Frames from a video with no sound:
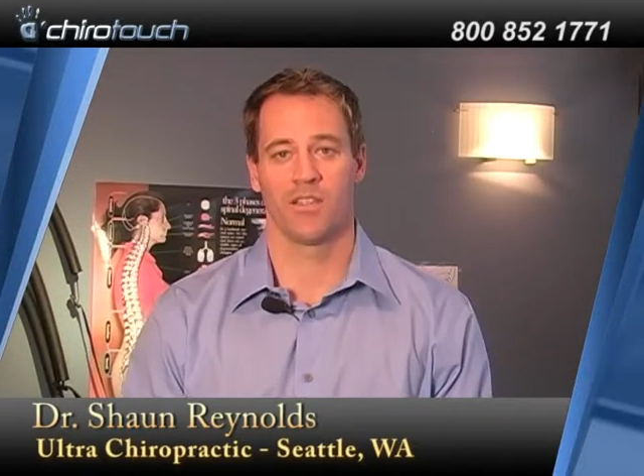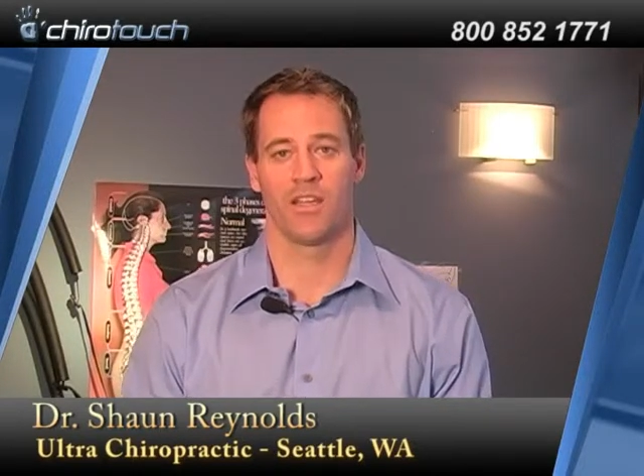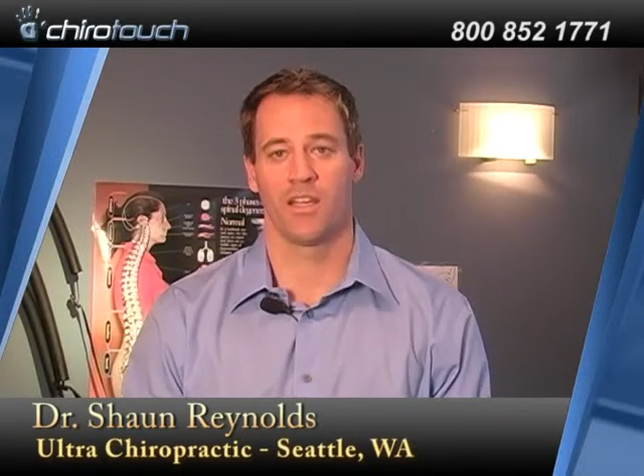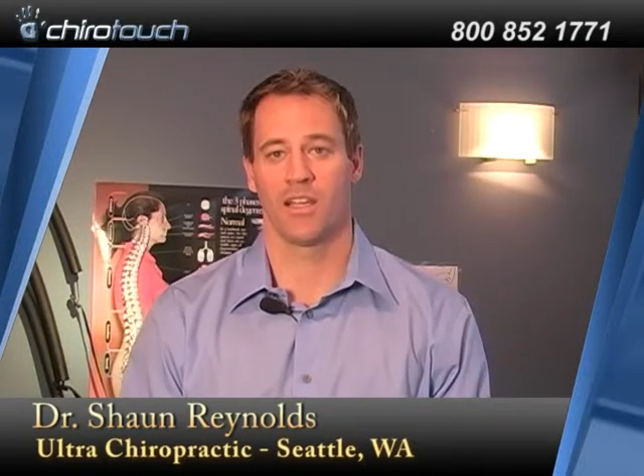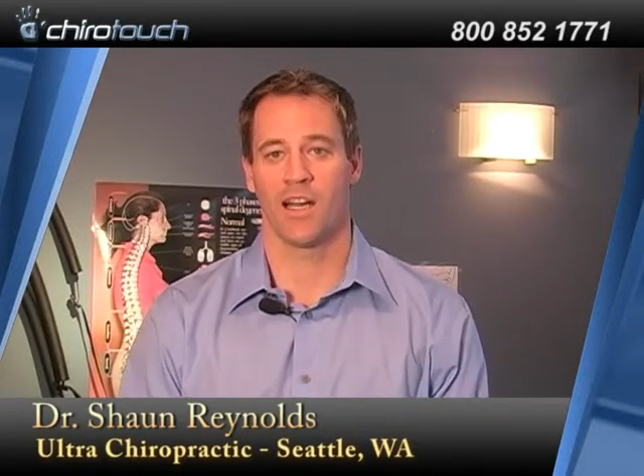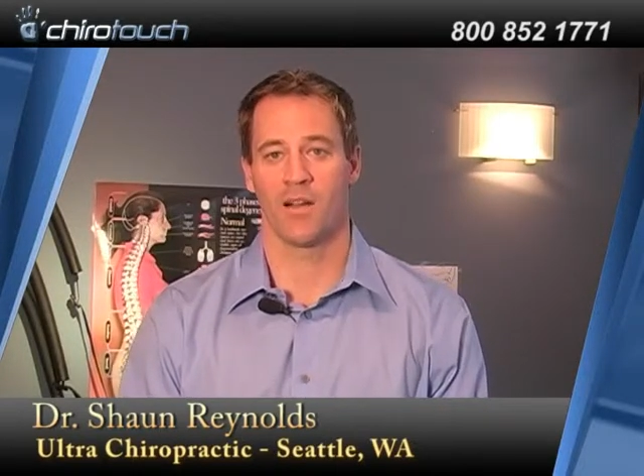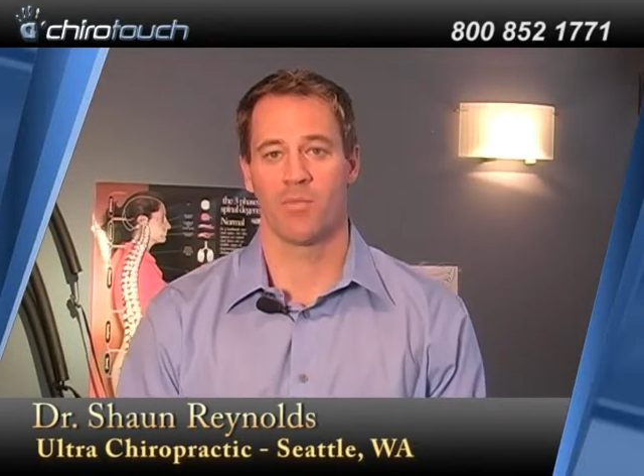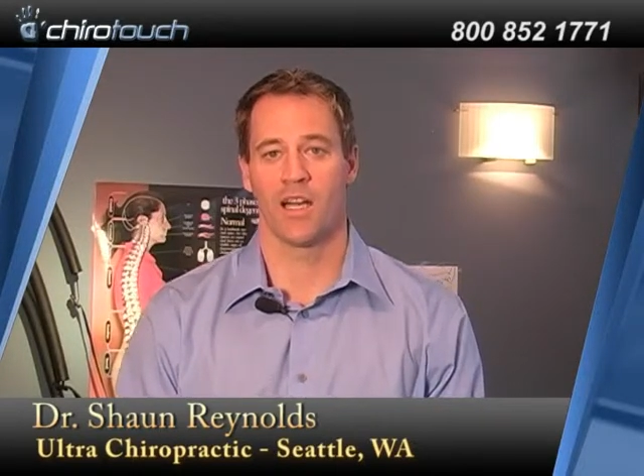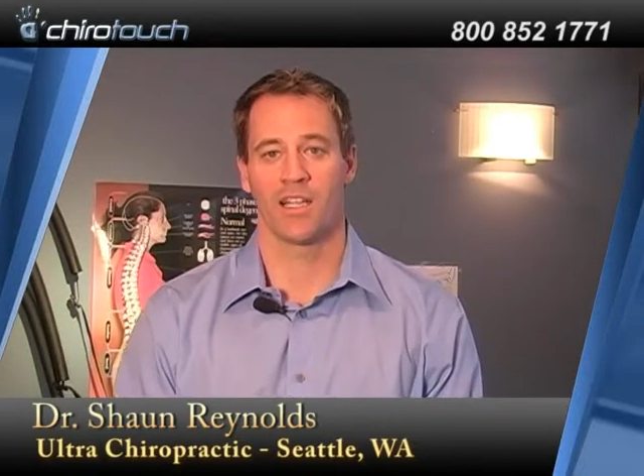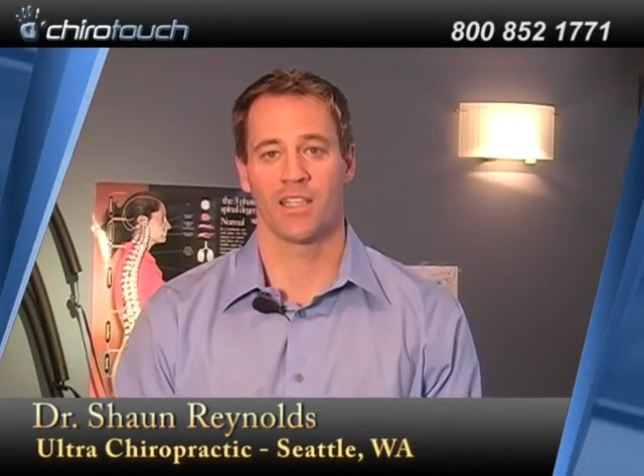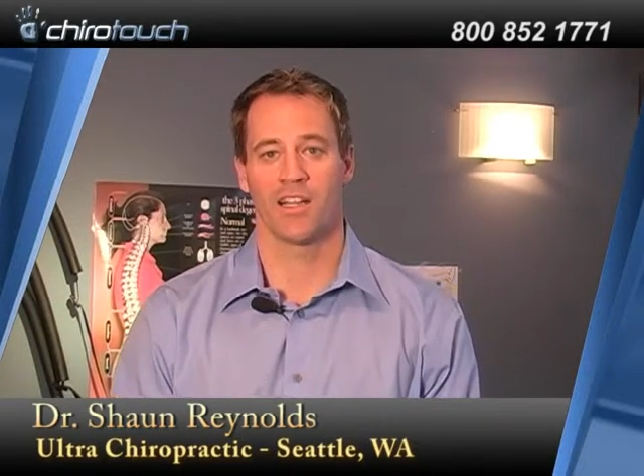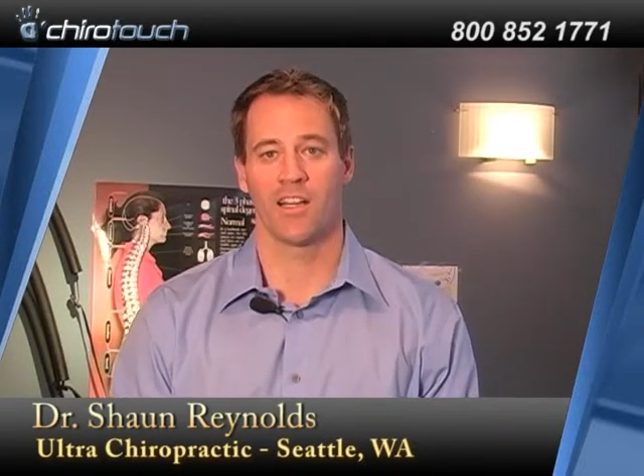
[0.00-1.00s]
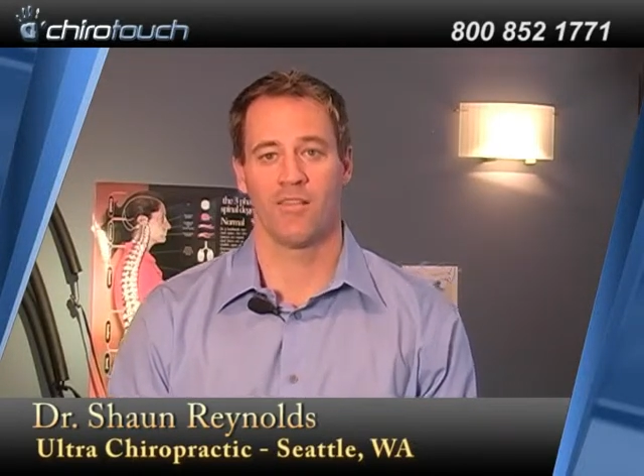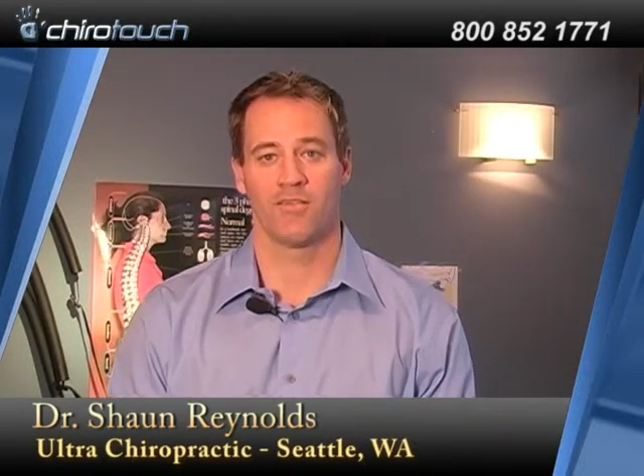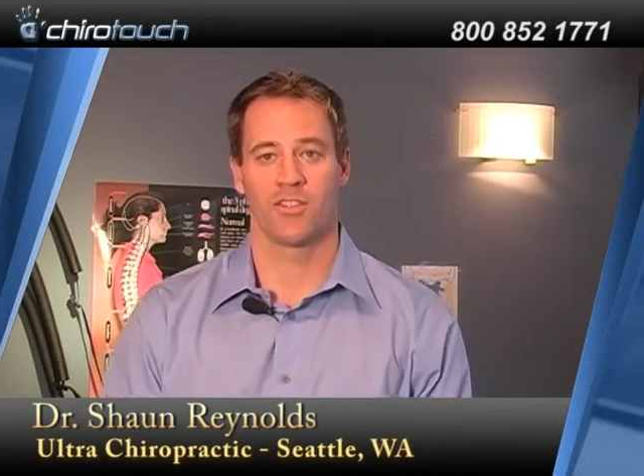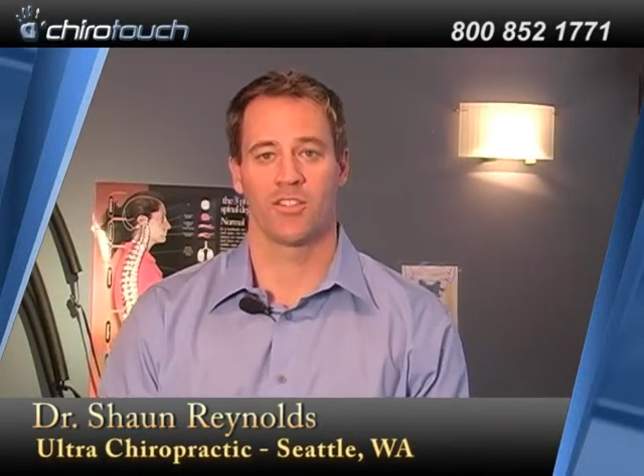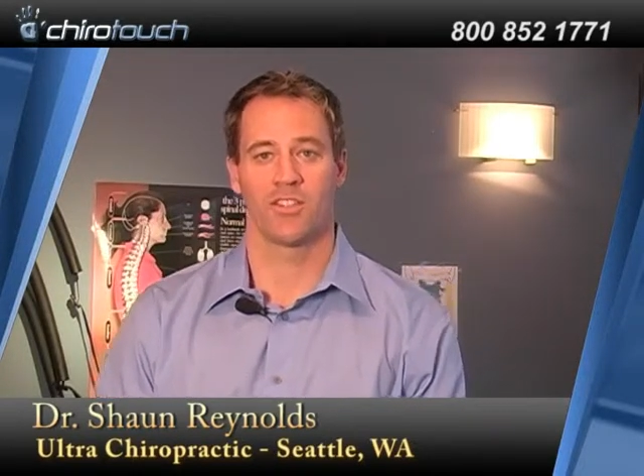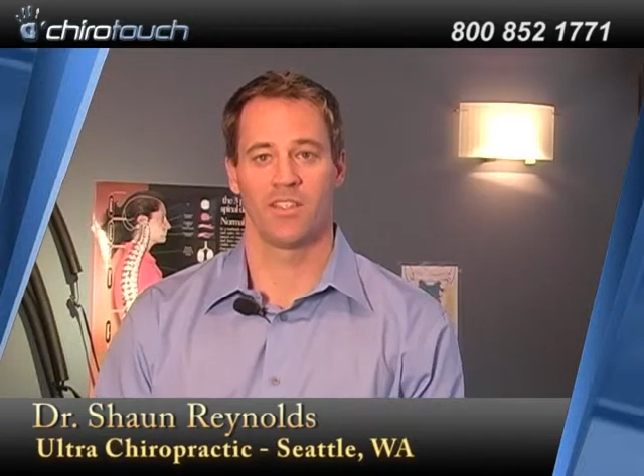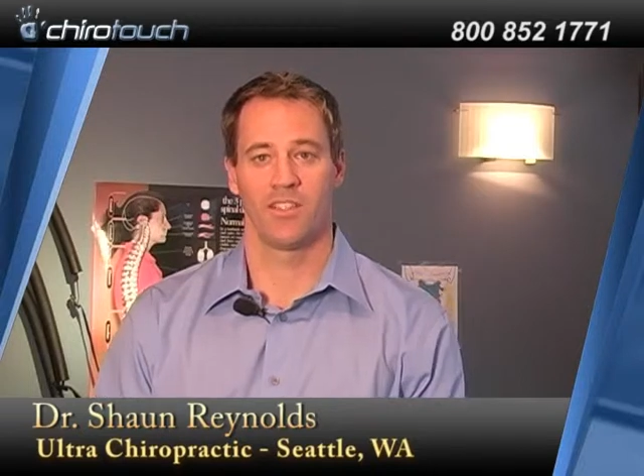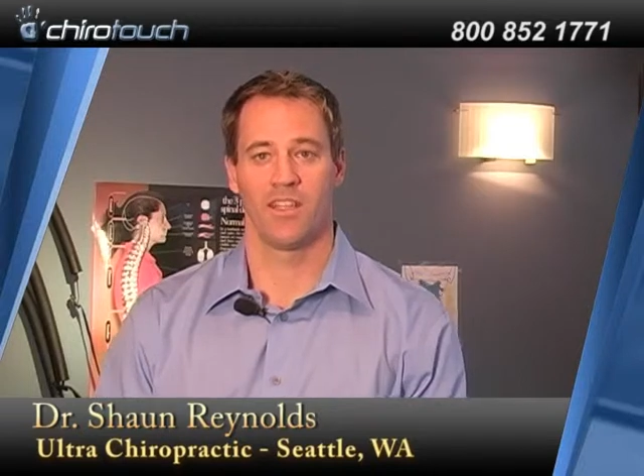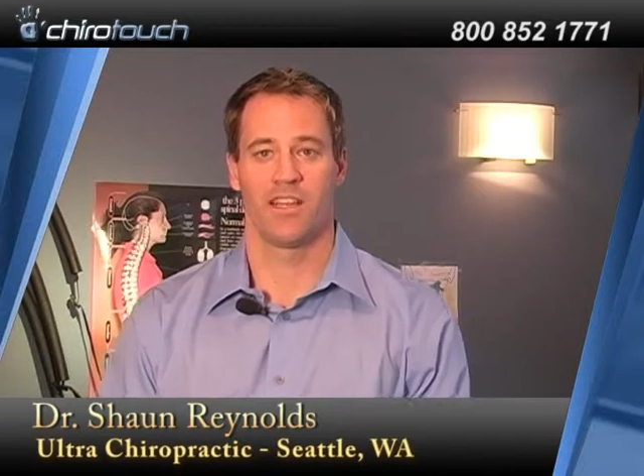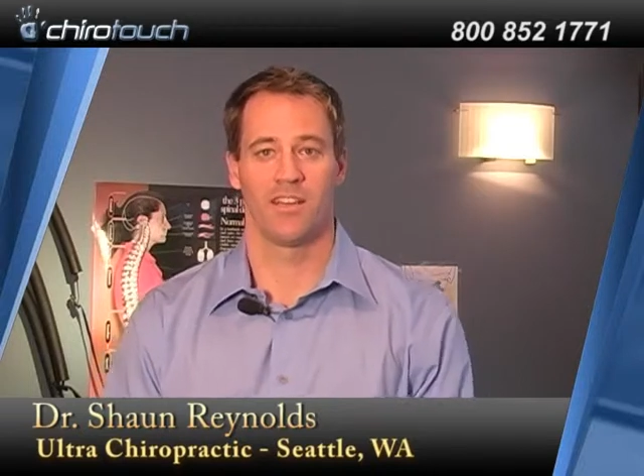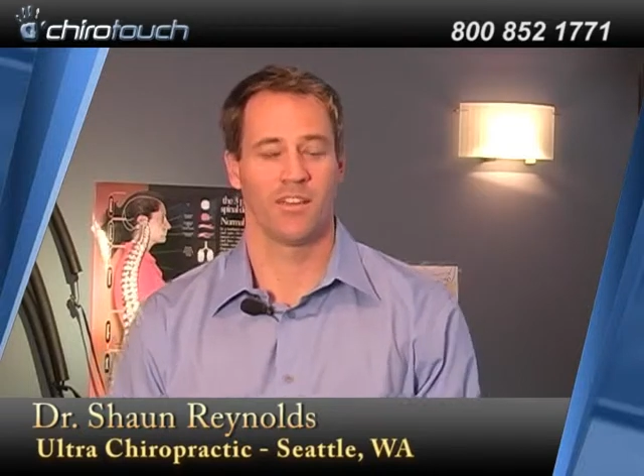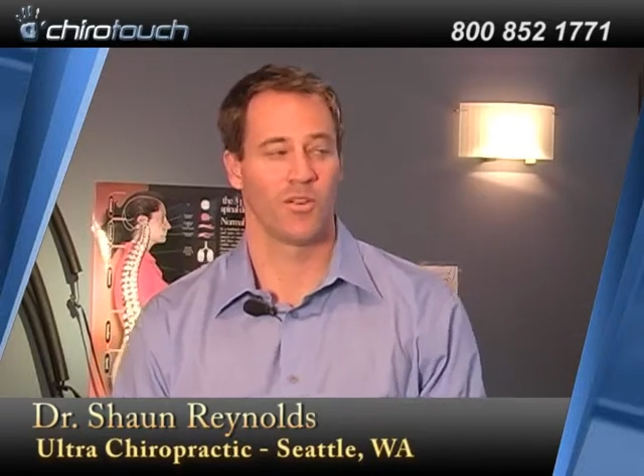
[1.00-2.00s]
in any chiropractic office in
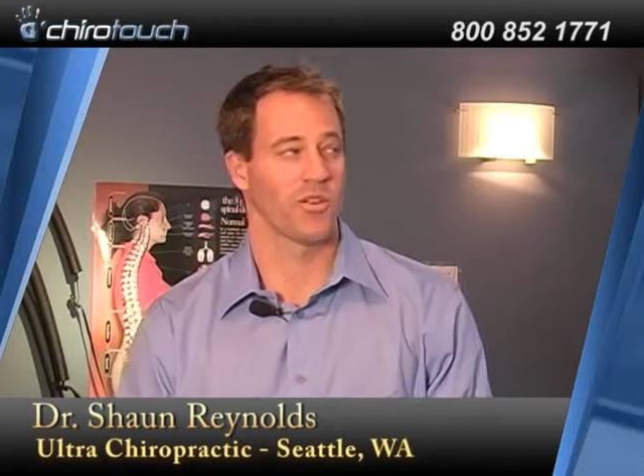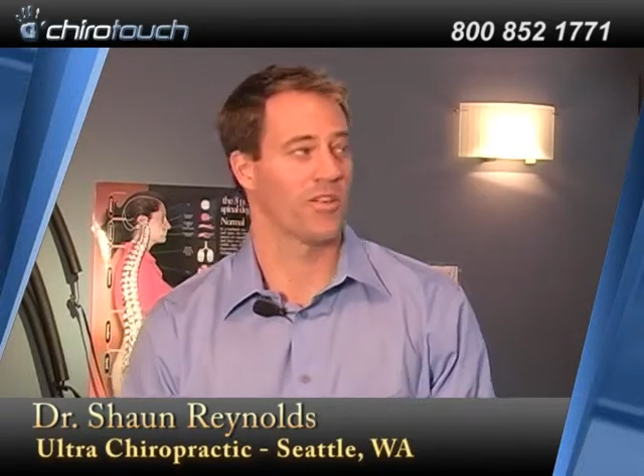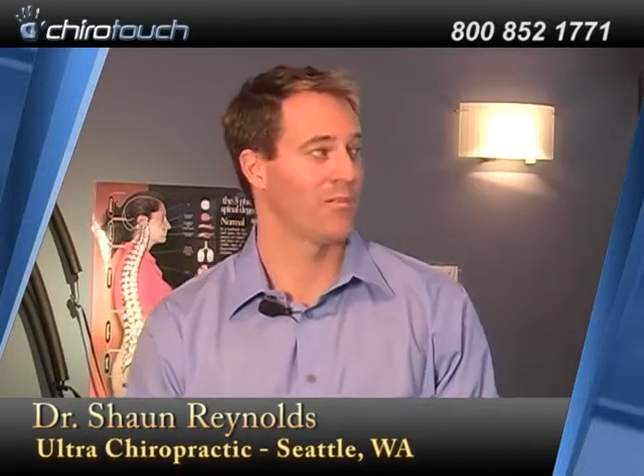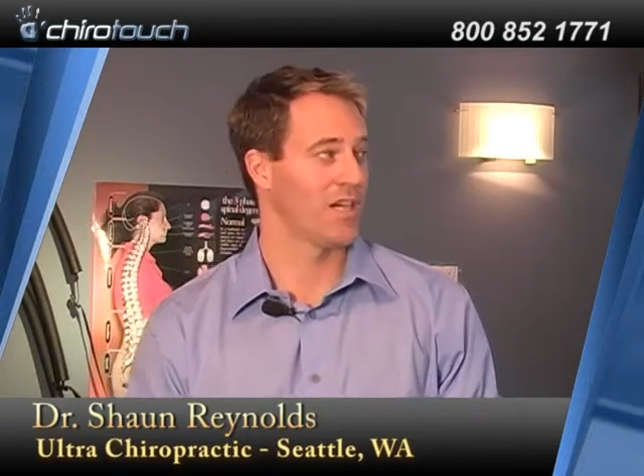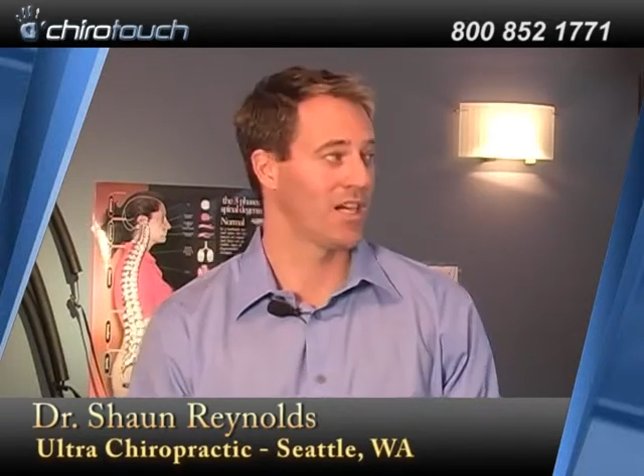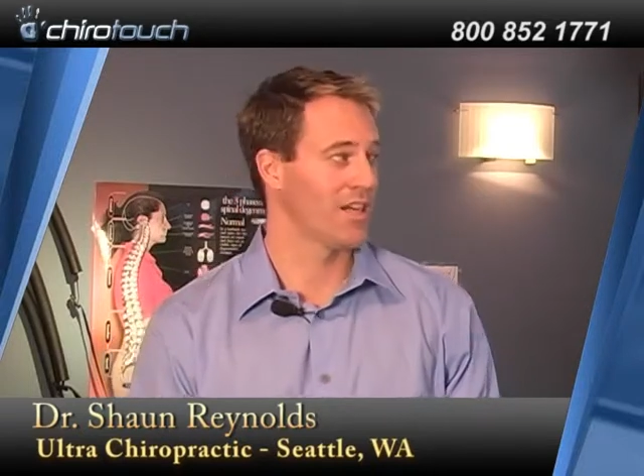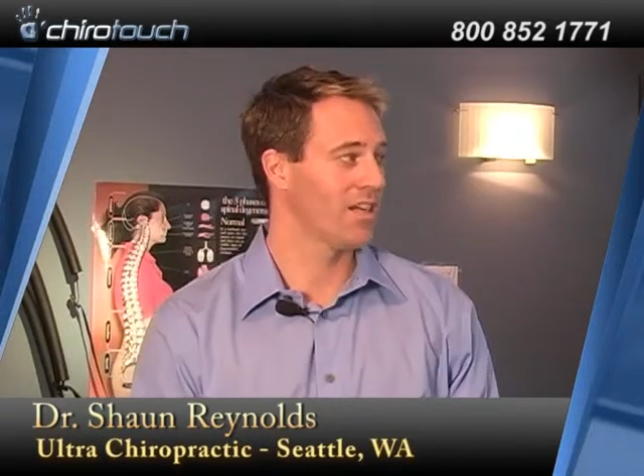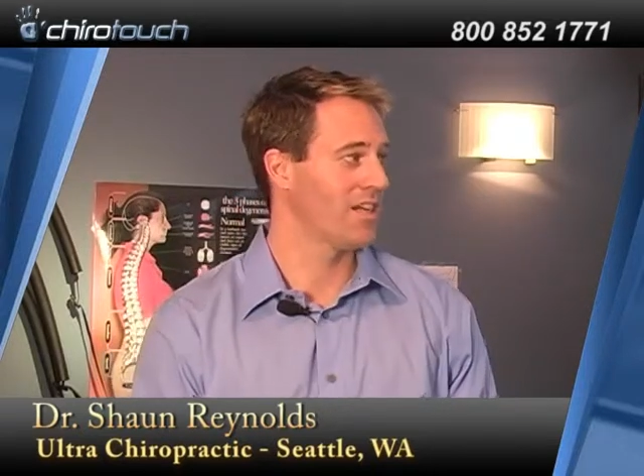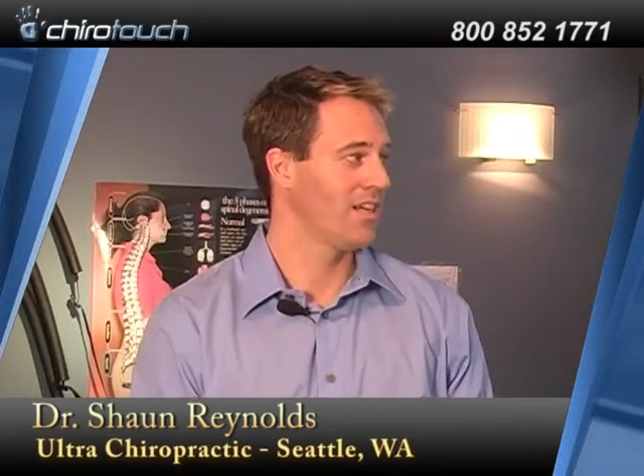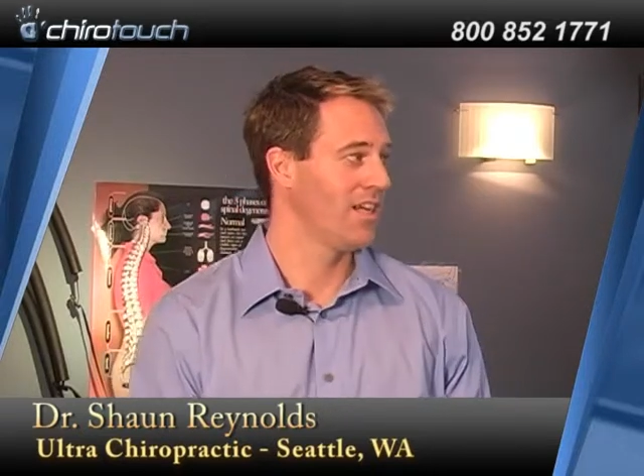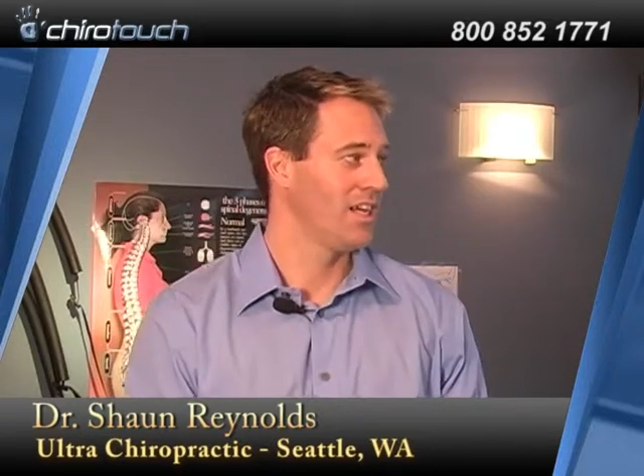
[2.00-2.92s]
North America.